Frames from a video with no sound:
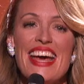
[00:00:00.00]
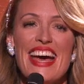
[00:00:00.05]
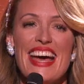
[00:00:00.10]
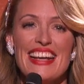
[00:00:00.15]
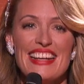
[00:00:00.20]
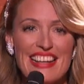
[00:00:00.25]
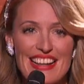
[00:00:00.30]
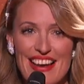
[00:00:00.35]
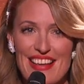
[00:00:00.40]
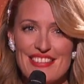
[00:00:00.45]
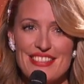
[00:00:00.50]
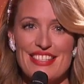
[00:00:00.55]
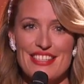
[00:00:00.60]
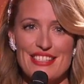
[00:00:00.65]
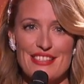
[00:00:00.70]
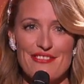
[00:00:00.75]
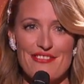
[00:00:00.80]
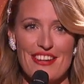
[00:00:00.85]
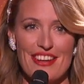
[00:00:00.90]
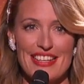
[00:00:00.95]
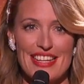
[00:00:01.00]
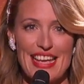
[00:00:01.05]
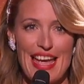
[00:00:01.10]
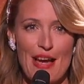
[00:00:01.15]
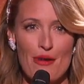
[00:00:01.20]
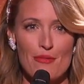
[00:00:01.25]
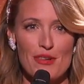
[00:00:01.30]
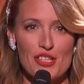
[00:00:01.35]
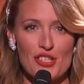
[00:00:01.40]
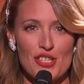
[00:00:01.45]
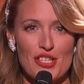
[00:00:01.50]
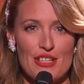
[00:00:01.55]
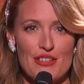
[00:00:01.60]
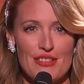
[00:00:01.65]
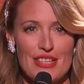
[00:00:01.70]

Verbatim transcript: and closer to finding out which two